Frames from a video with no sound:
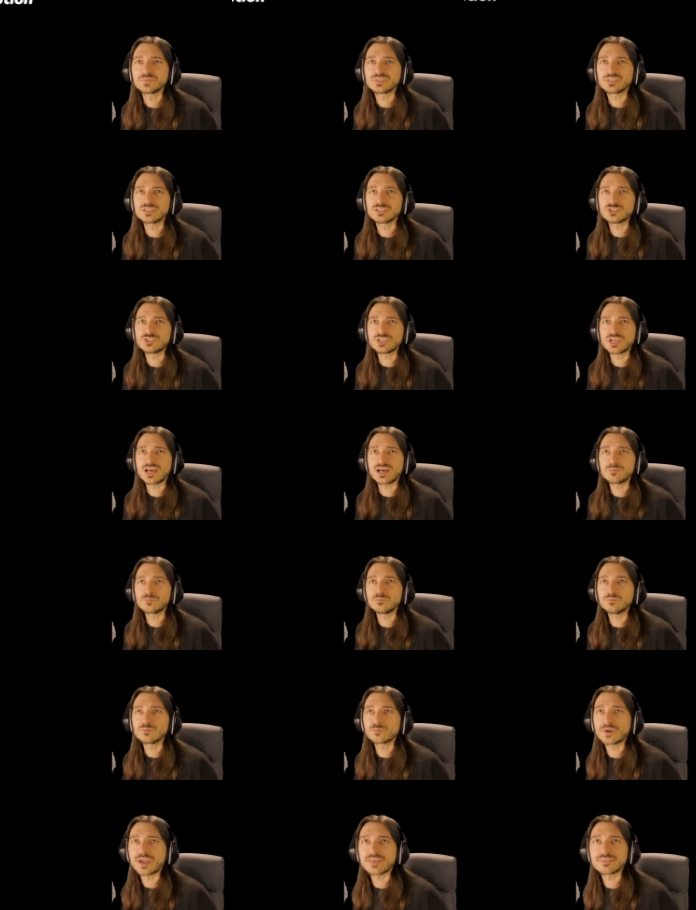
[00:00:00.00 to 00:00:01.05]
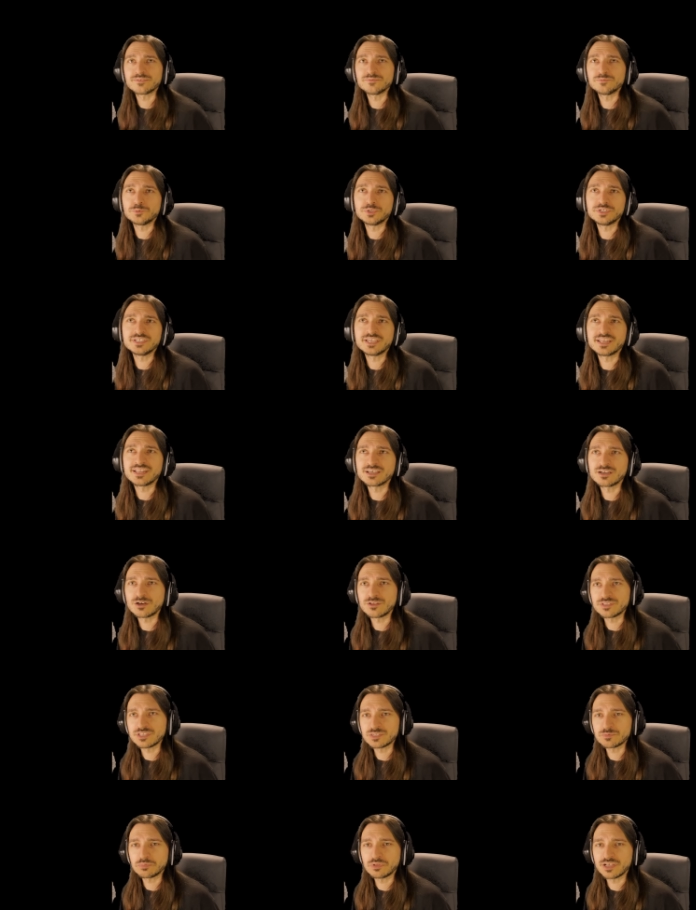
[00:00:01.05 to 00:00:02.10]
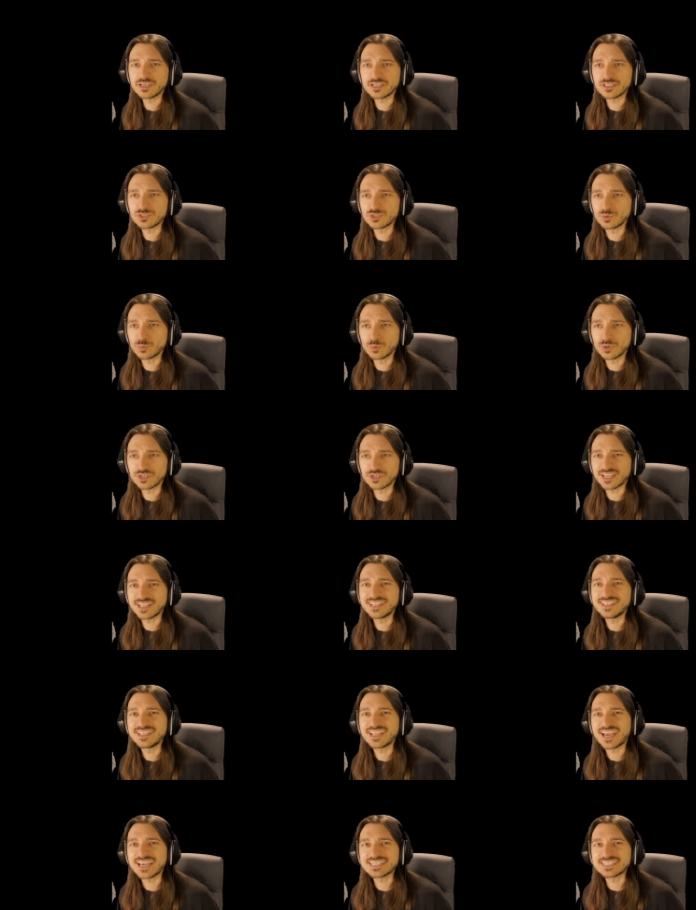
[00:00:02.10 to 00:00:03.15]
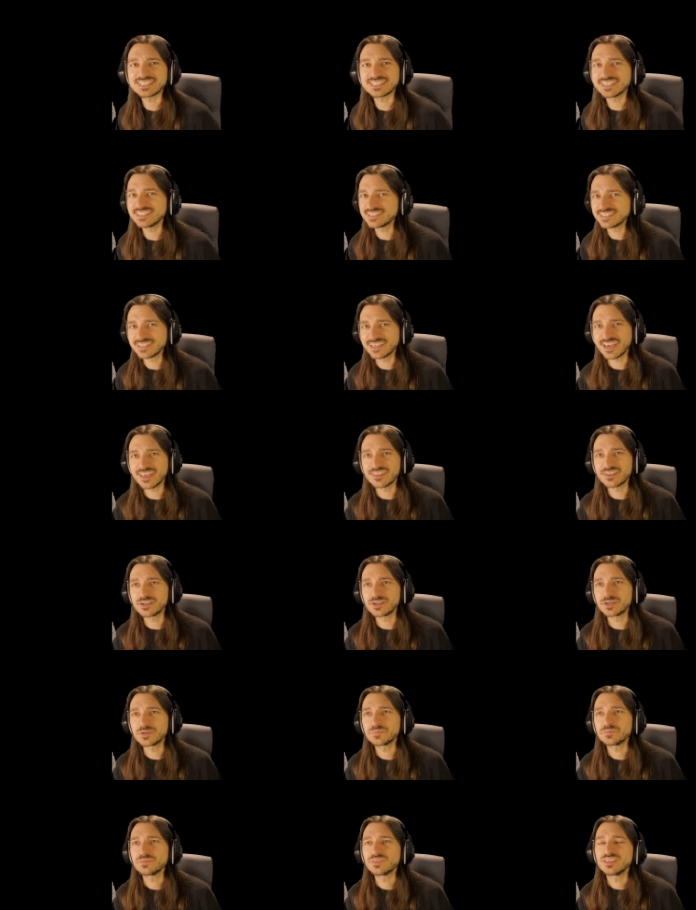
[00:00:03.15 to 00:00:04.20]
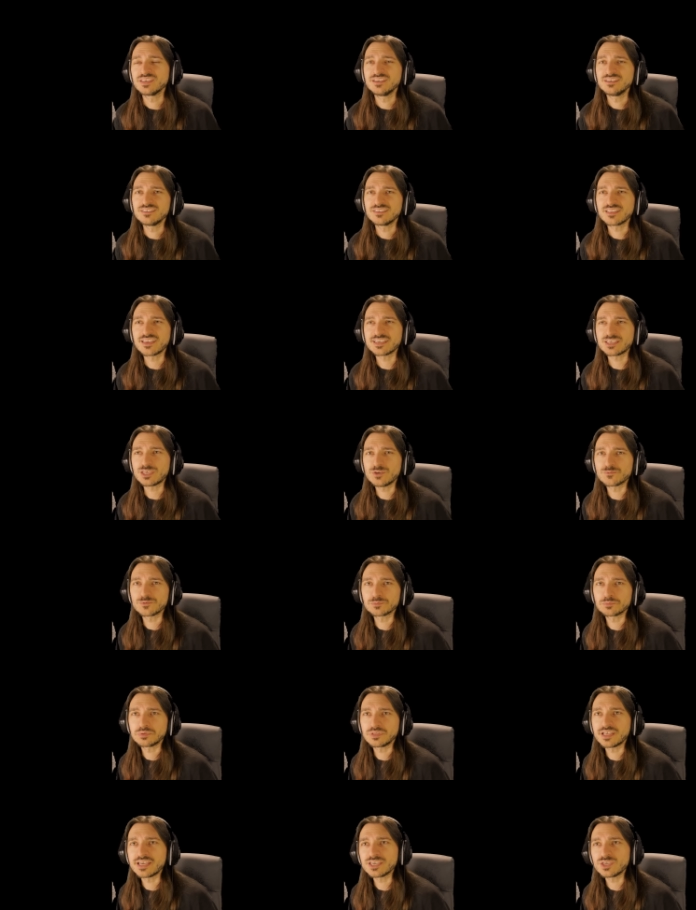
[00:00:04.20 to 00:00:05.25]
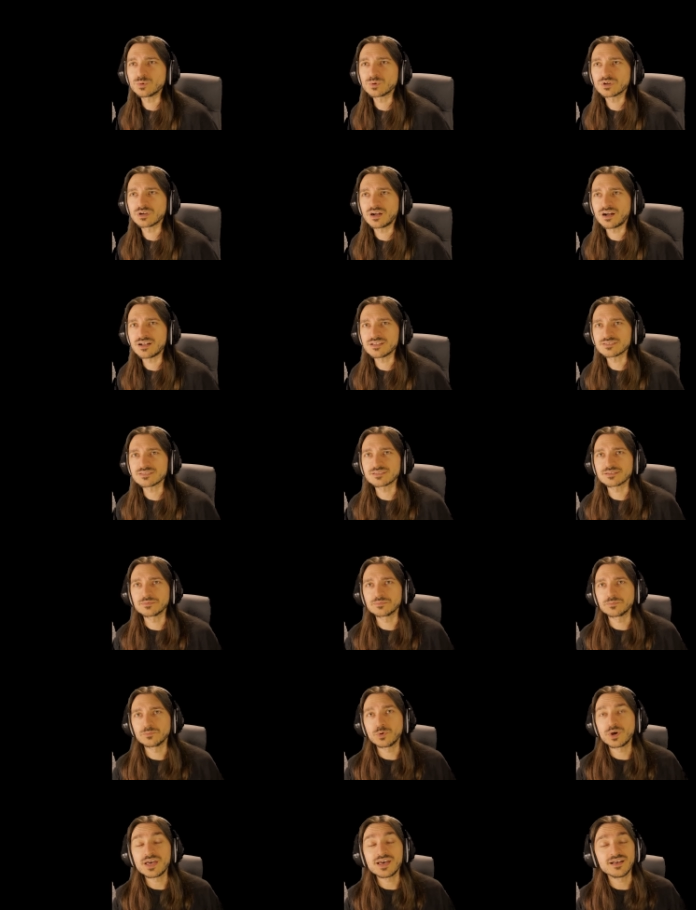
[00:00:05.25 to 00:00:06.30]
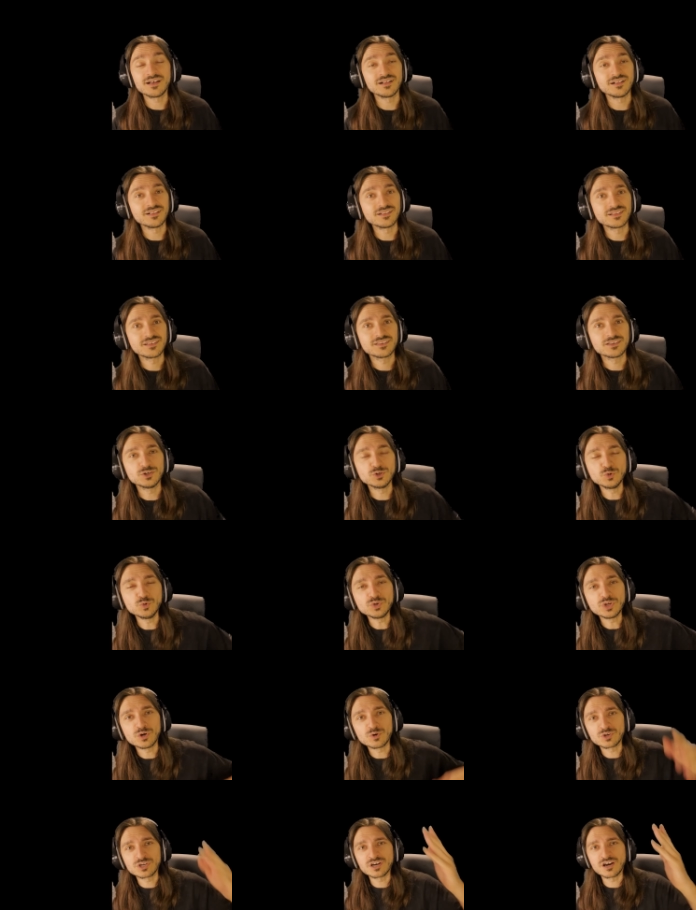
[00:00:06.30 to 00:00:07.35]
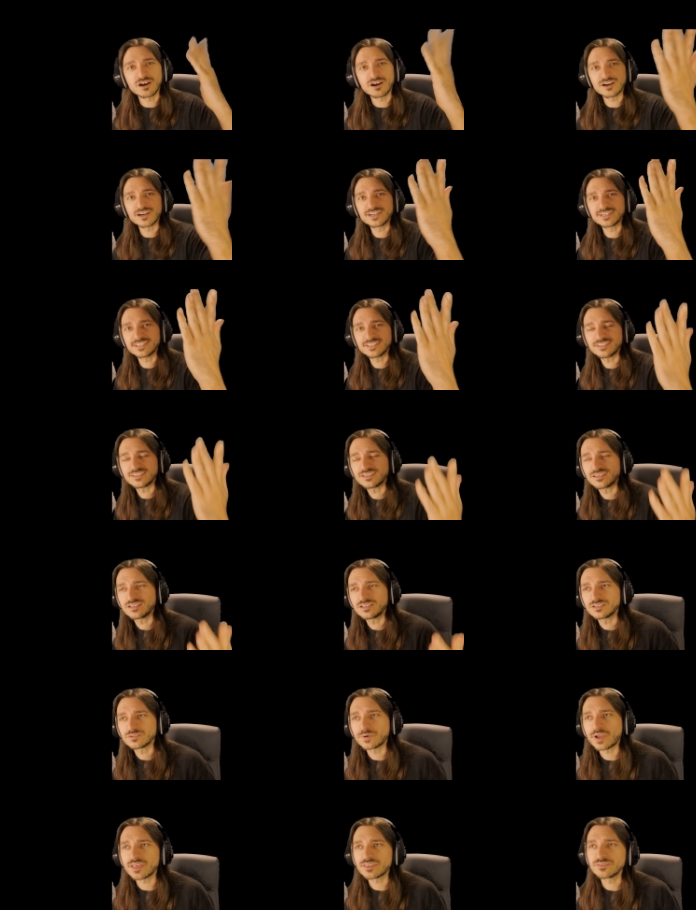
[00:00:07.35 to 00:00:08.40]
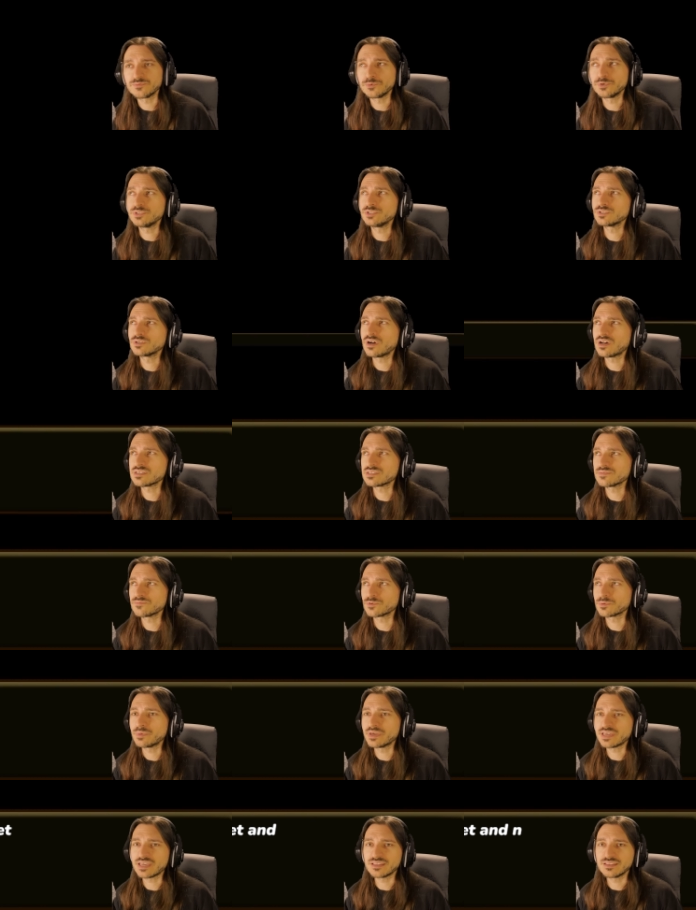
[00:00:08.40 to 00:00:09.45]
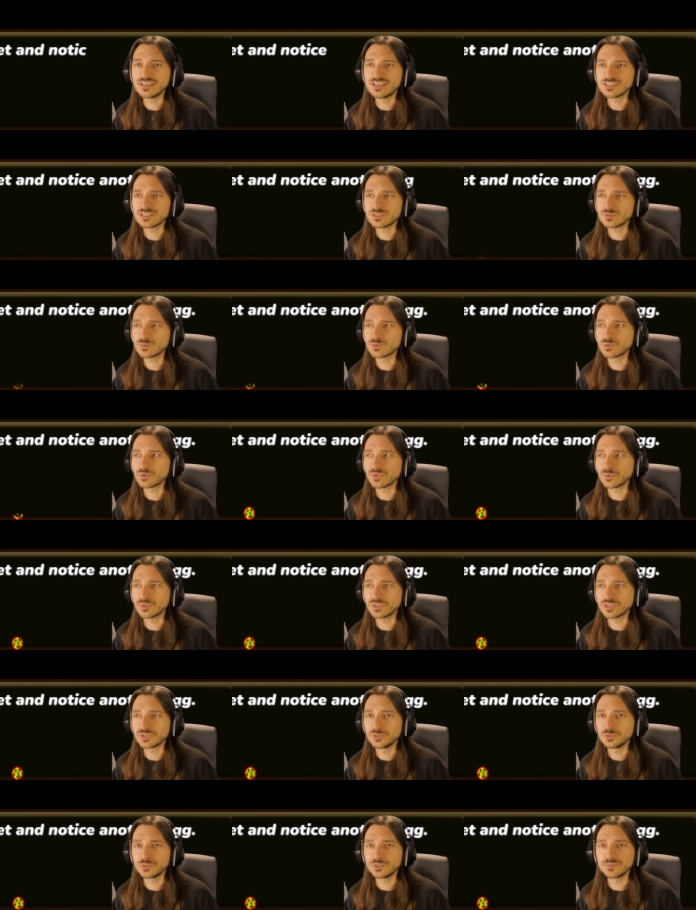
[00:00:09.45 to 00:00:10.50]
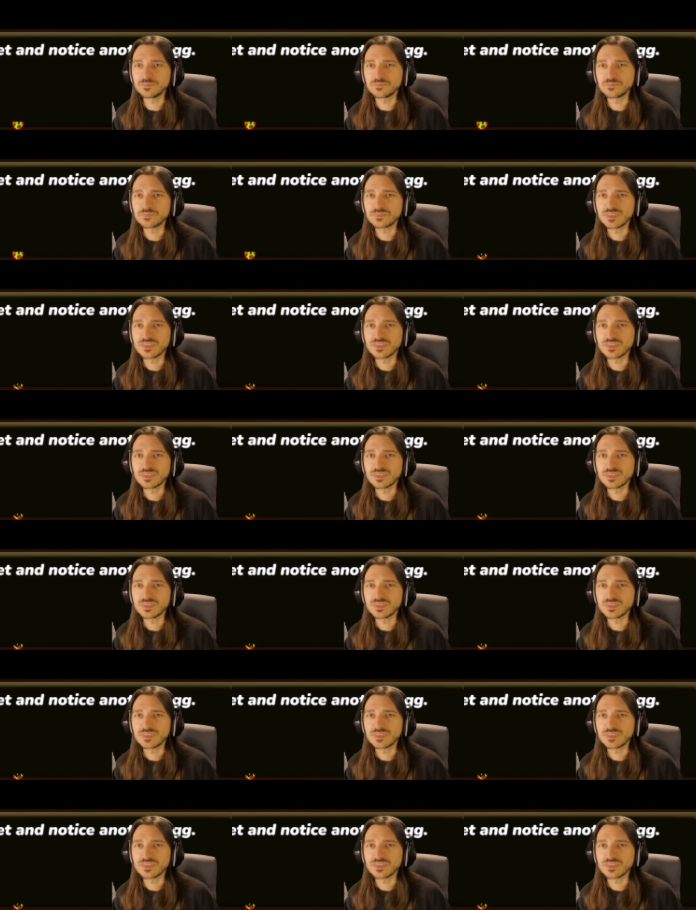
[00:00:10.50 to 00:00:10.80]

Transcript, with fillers: Good job, Wrath of Wood, getting all these plugins to work nicely together. Thank you for playing. You are awesome. Well, Uno card. Wrath of Wood, you're awesome for making this. This was really, really cool.